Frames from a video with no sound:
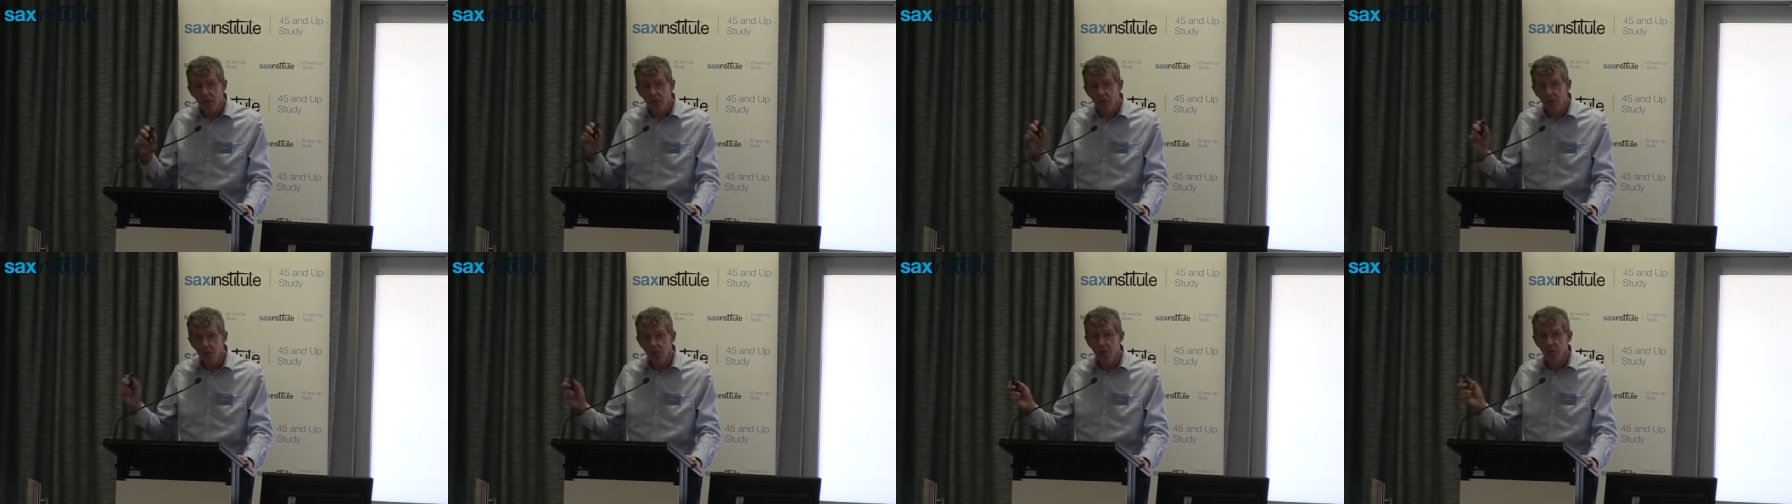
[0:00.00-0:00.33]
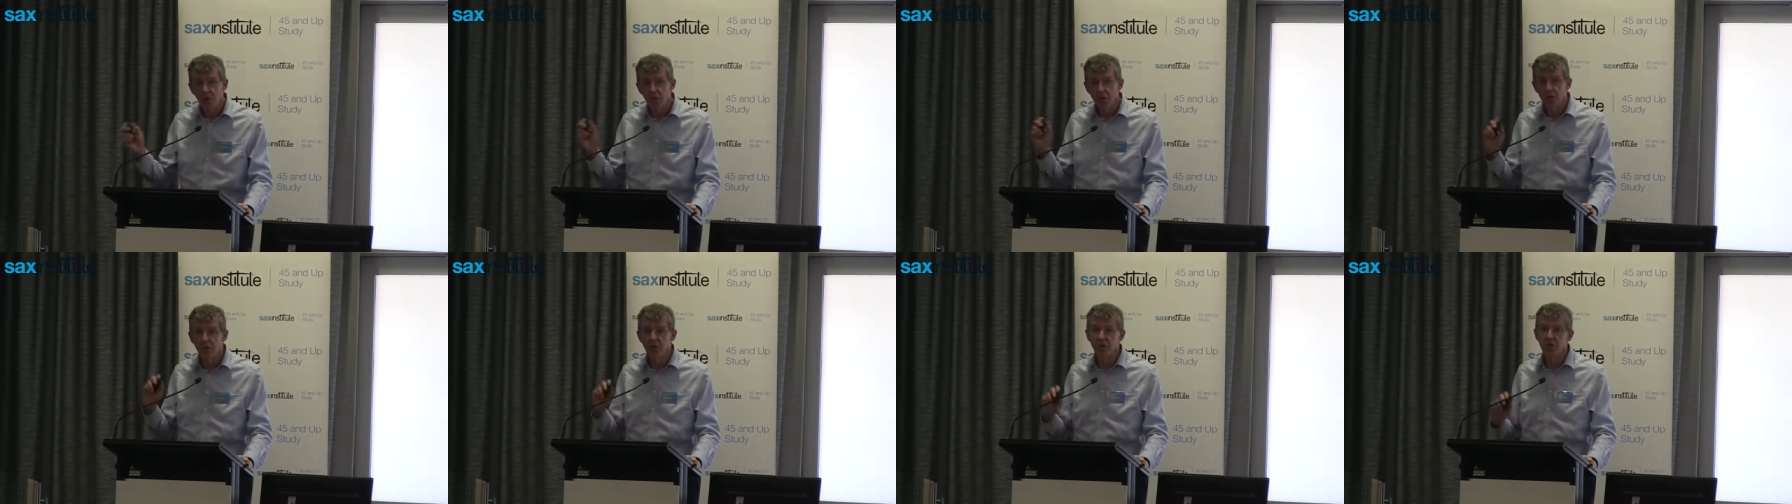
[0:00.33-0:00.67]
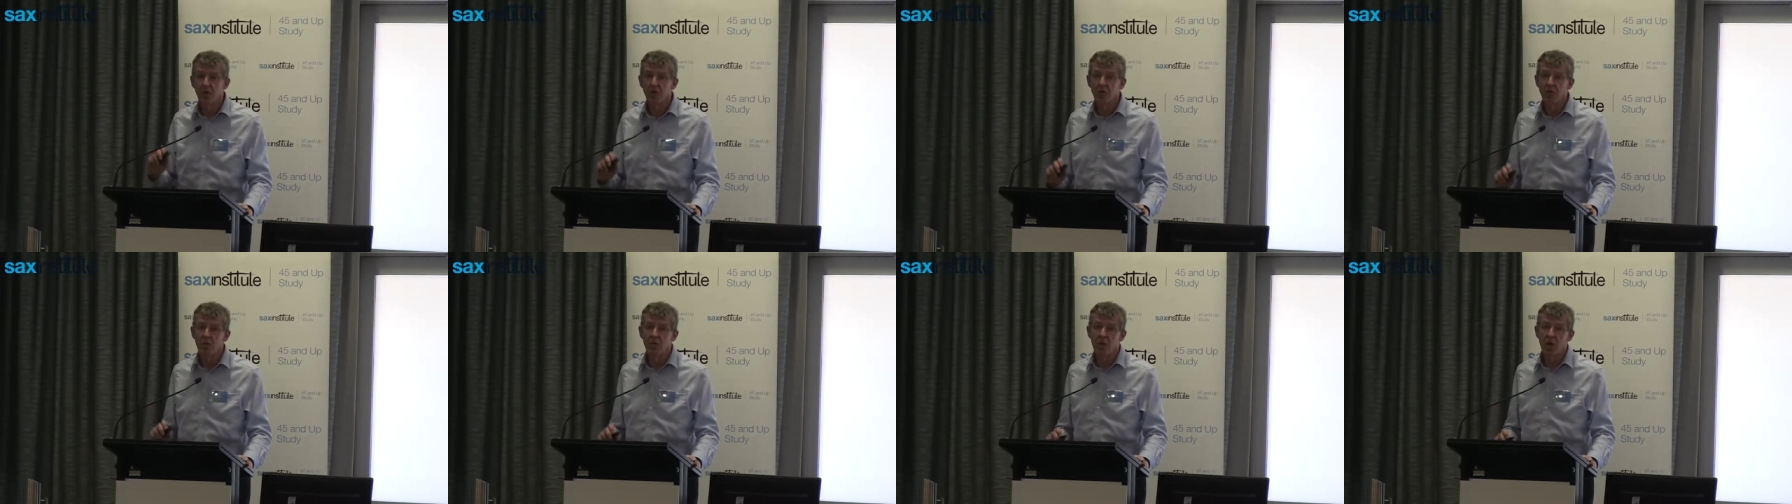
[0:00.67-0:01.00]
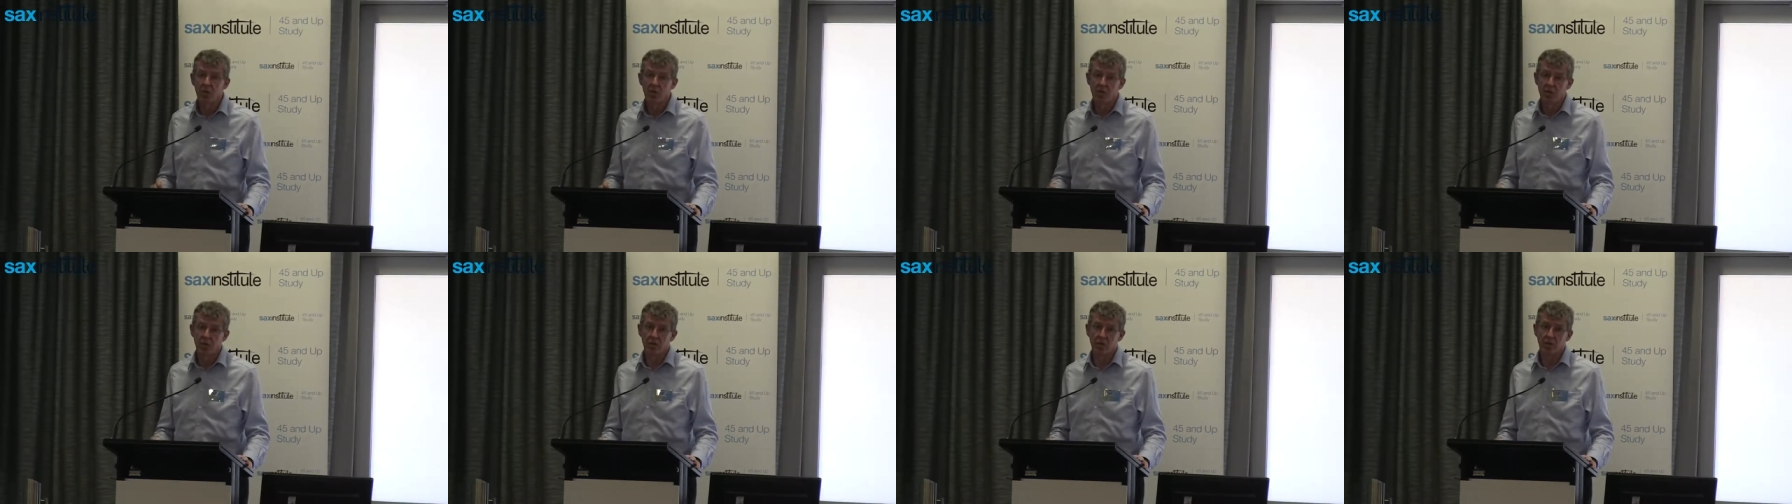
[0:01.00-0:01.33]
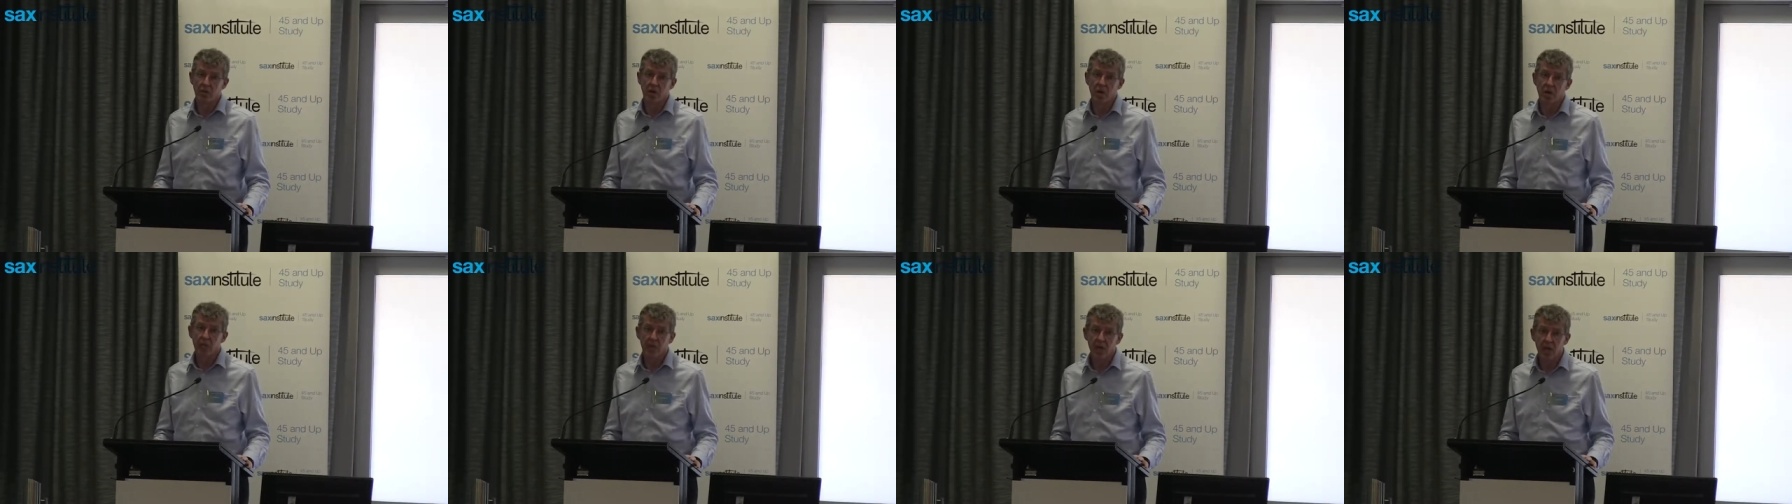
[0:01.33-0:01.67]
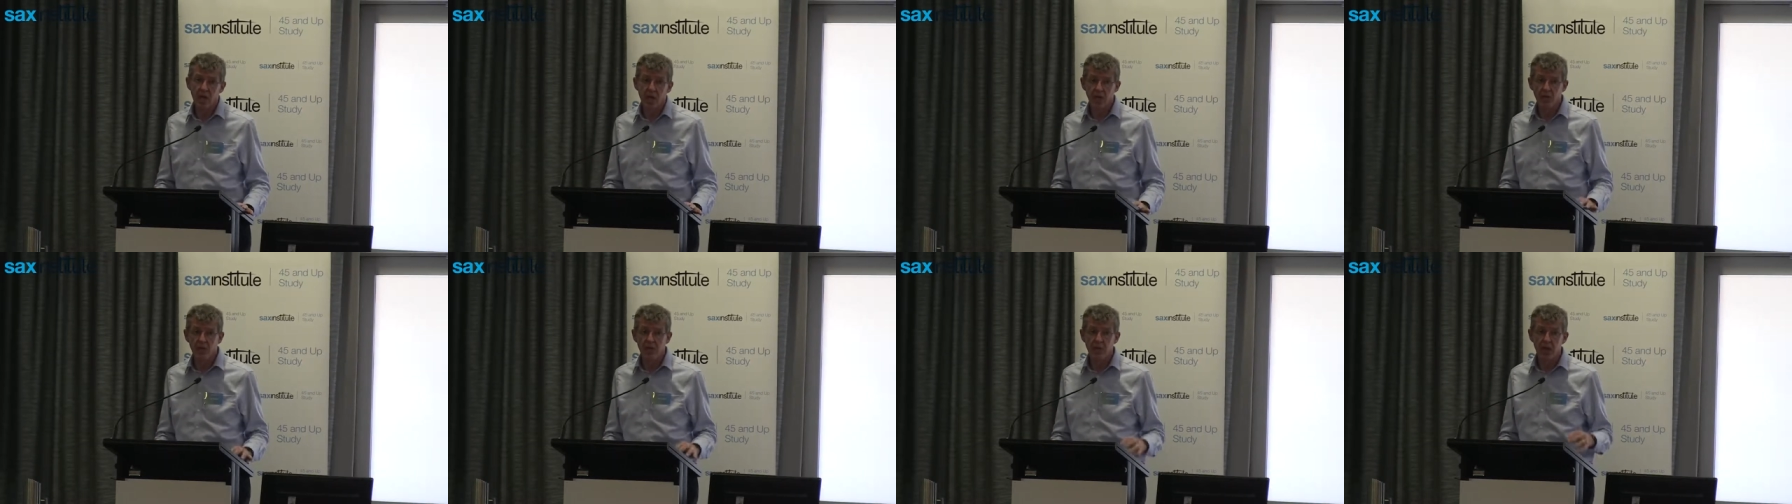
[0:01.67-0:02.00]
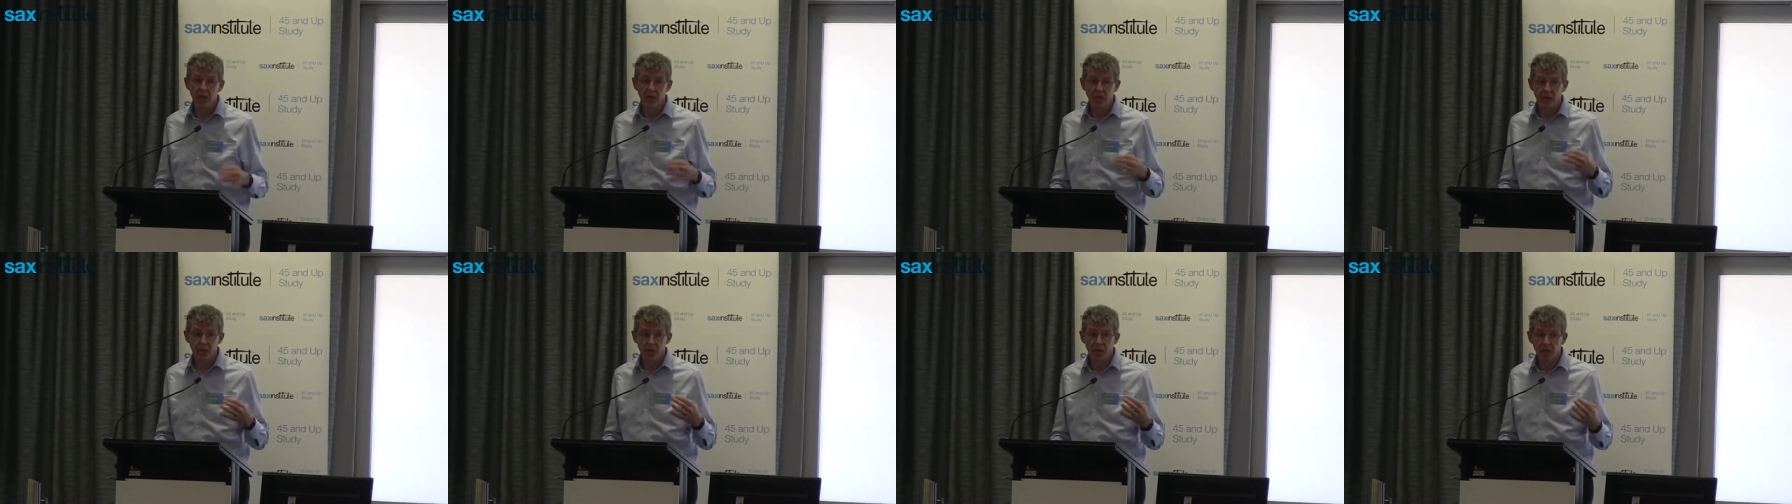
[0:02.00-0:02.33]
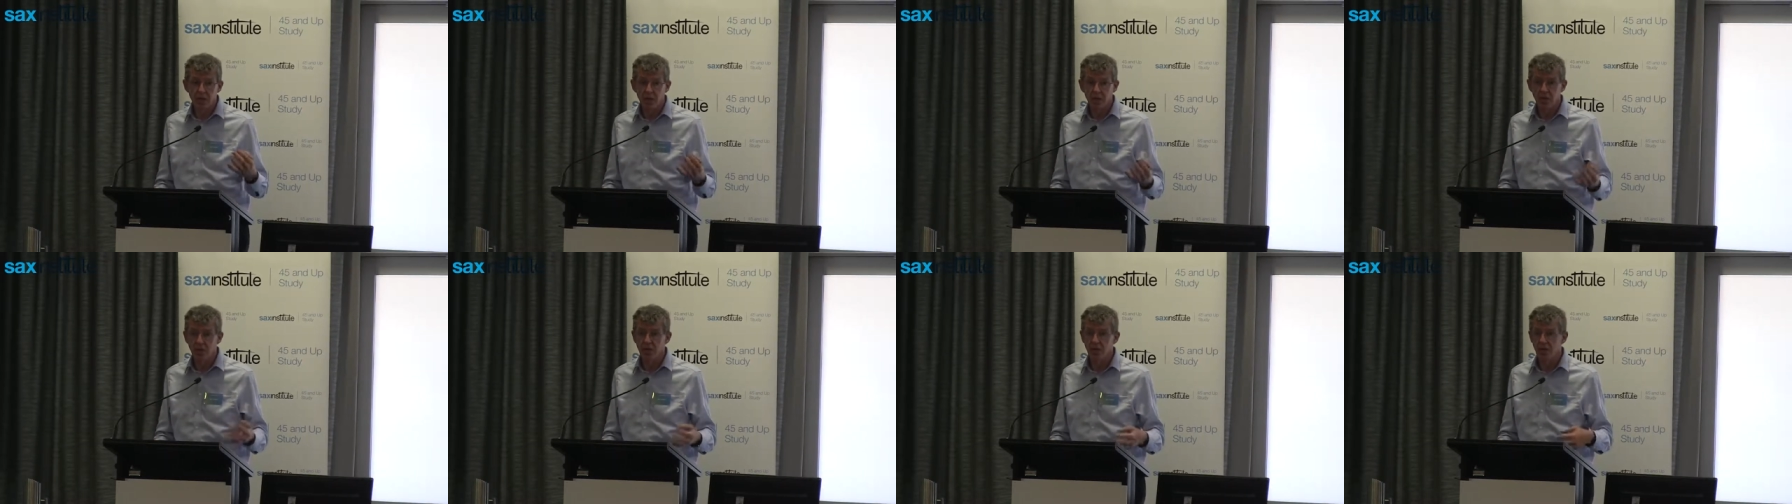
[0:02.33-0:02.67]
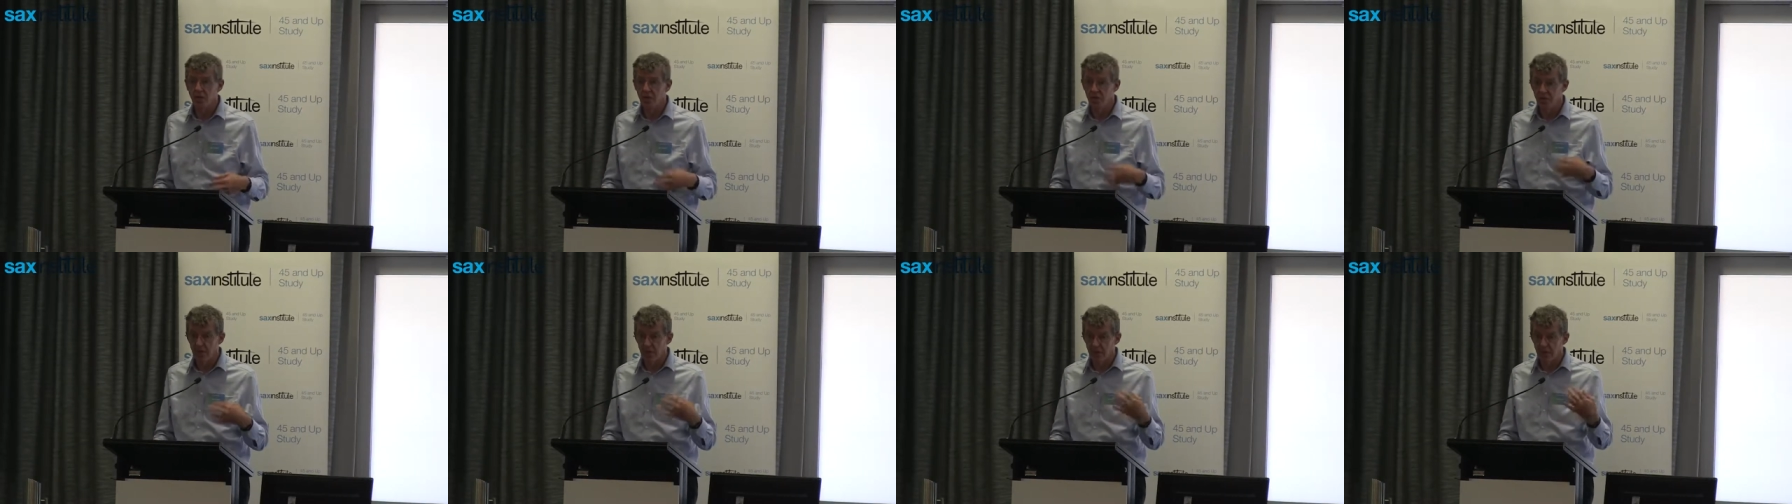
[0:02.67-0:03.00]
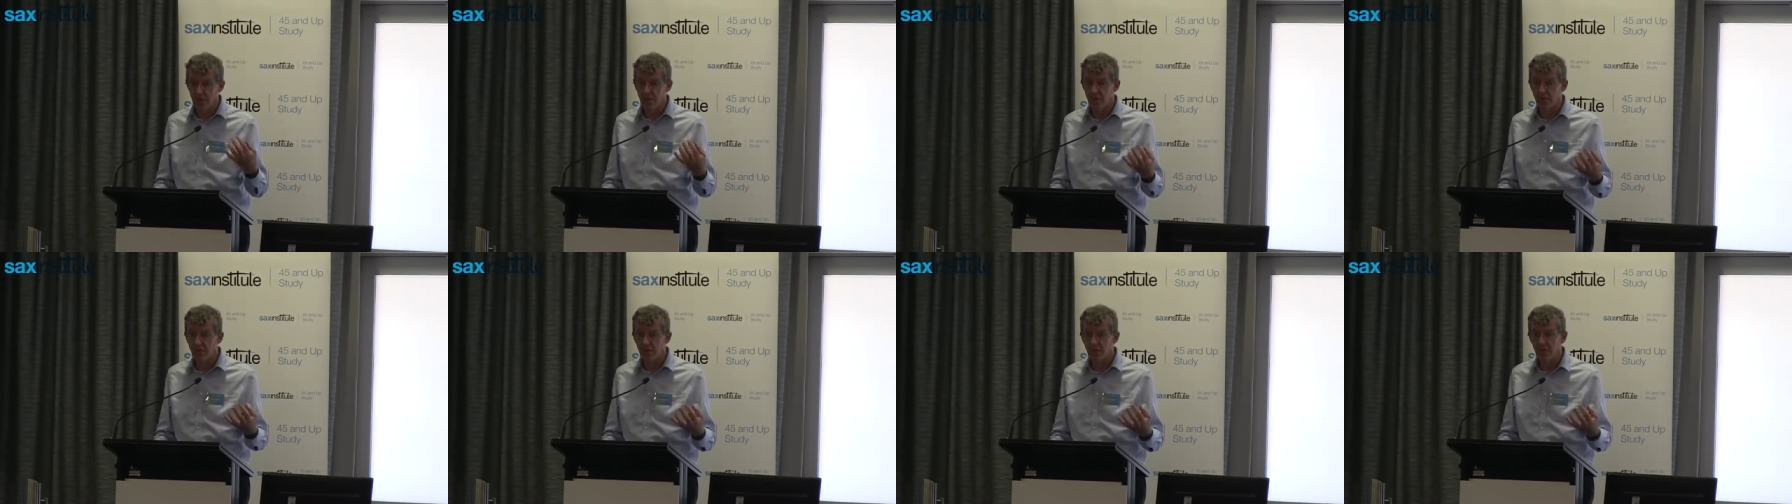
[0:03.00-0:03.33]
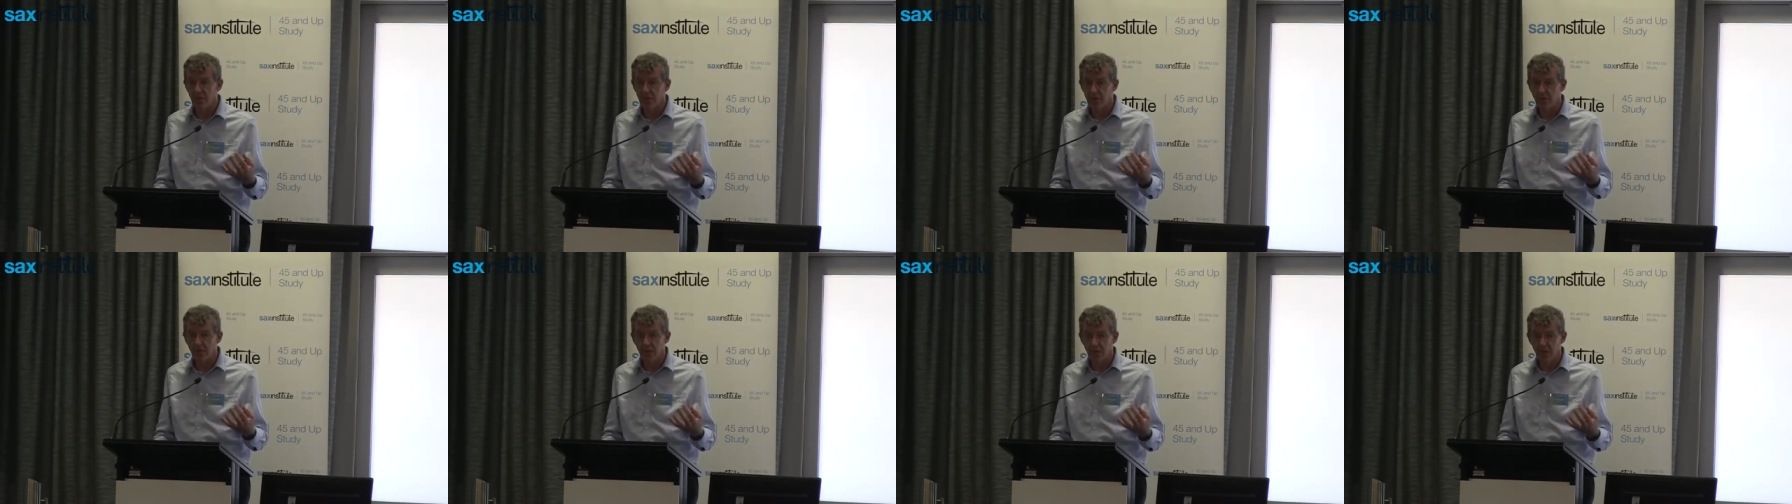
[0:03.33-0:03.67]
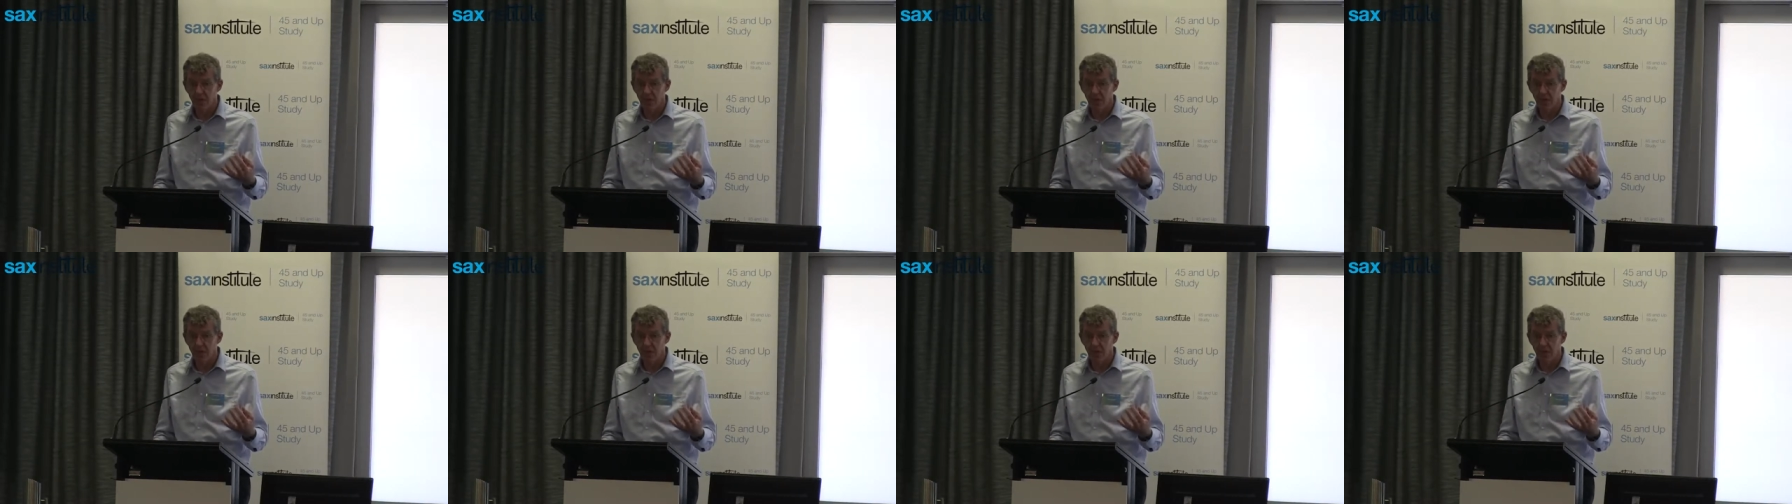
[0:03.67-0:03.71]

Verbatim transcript: Though the new one, which is coming out next year, which is based on the same